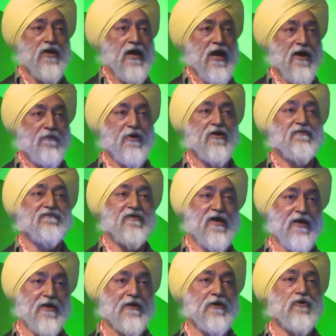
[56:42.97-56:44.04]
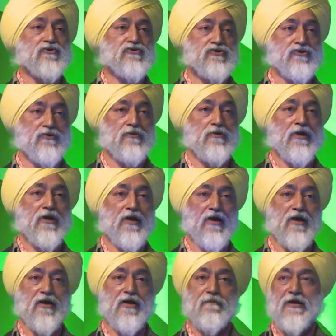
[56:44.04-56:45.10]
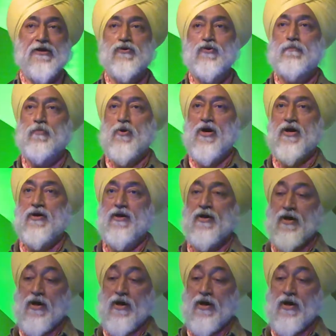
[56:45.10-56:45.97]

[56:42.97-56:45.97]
and we are very close to coming to a point